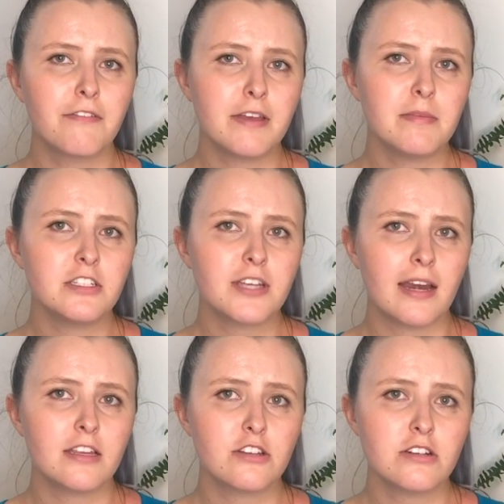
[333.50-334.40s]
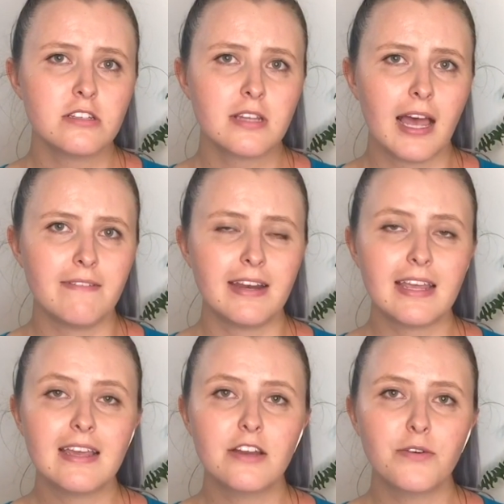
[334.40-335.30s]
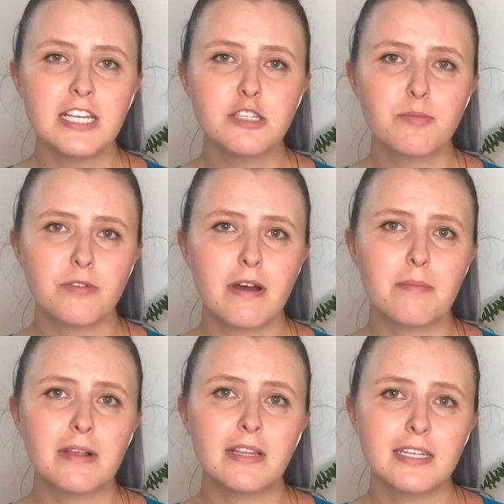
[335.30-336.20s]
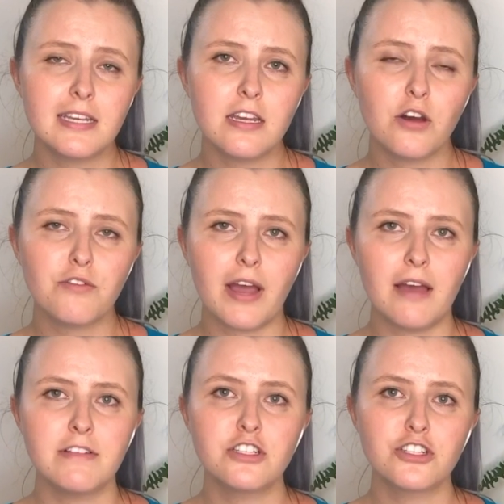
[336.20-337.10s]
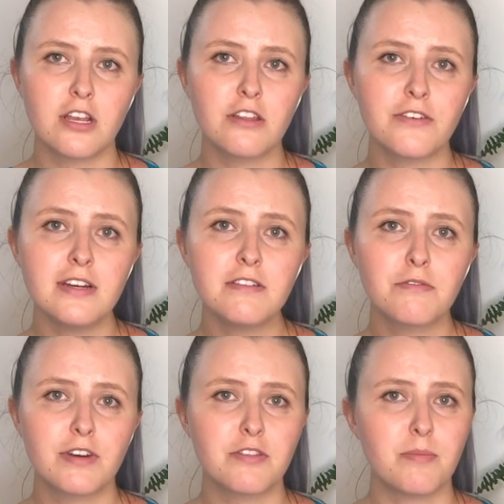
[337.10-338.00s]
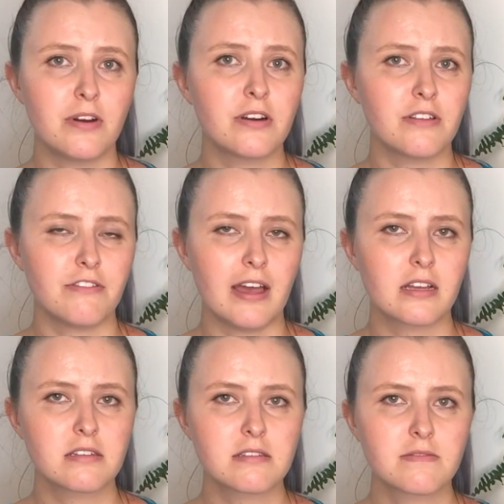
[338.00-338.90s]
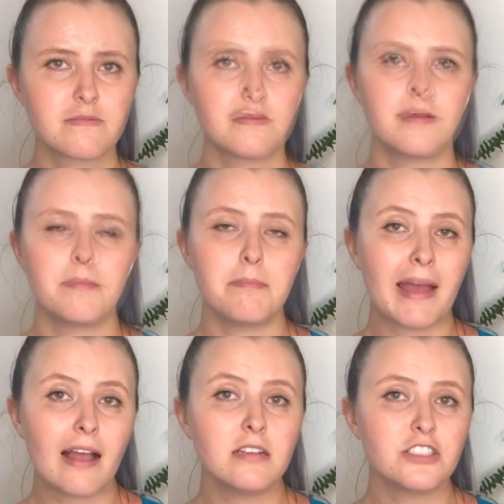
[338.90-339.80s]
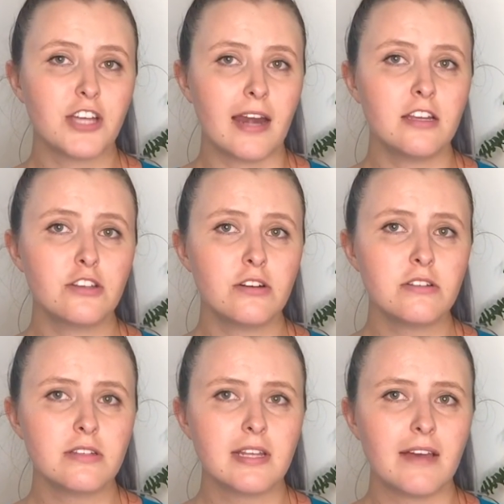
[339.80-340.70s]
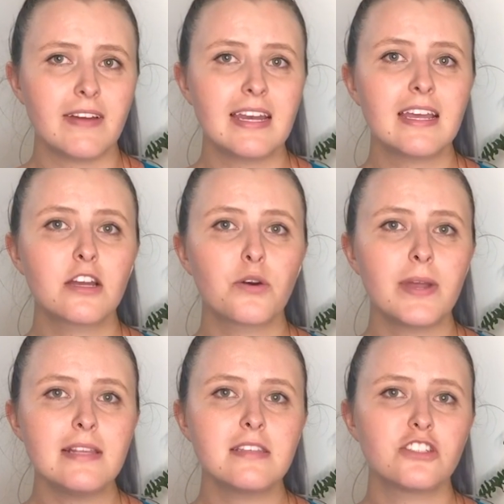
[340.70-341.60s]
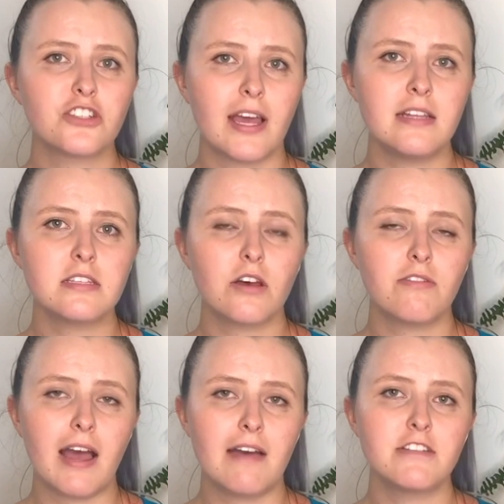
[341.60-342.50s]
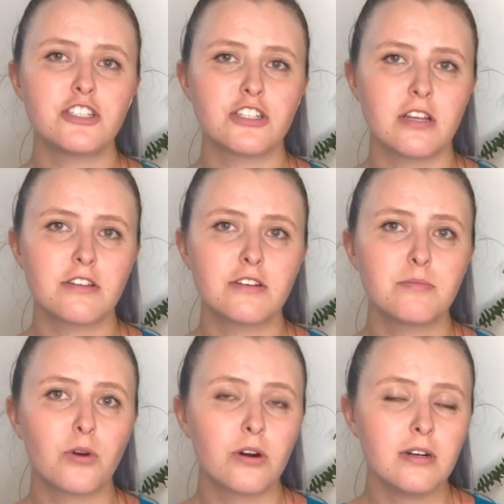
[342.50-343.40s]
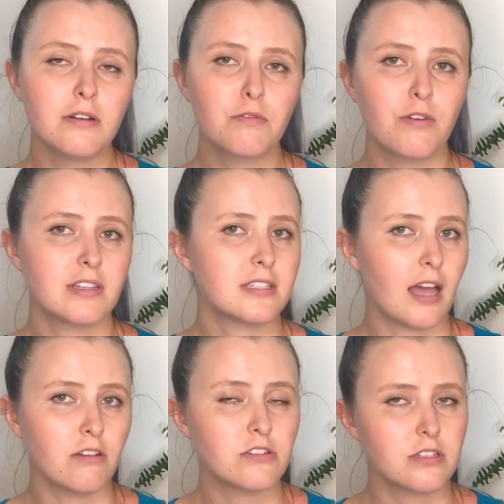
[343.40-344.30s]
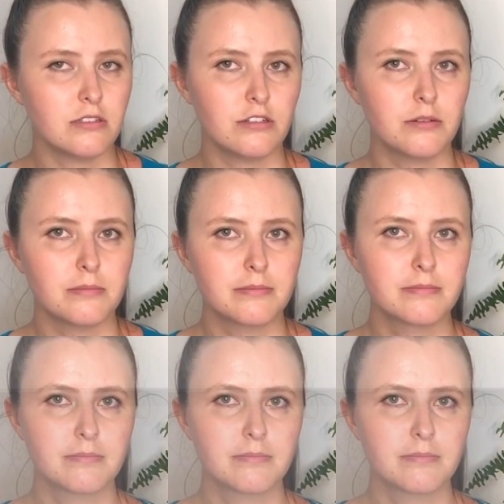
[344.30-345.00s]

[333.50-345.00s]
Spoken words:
female janitors have an increased probability of having children with birth defects. Male janitors have an increased chance of having children born with Down syndrome.